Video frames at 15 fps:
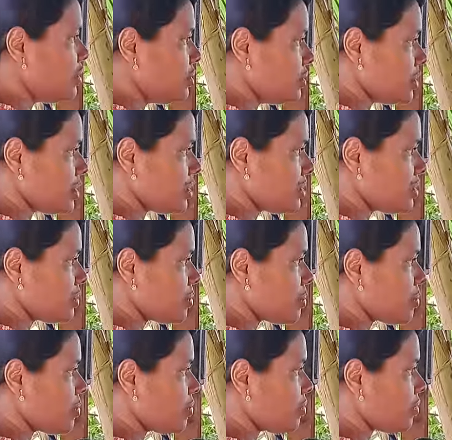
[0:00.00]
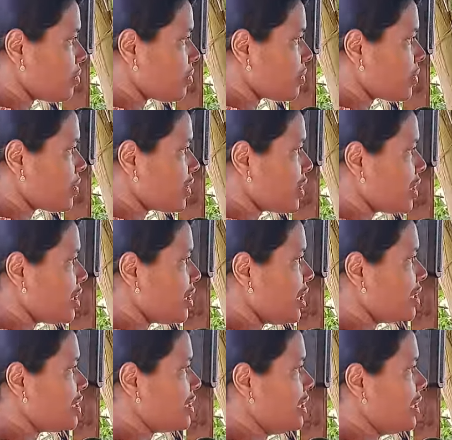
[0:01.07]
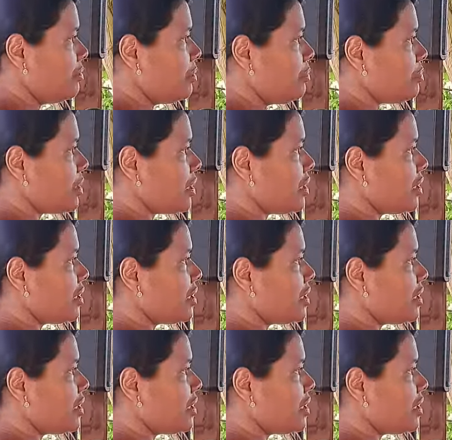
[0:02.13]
news, I still remember.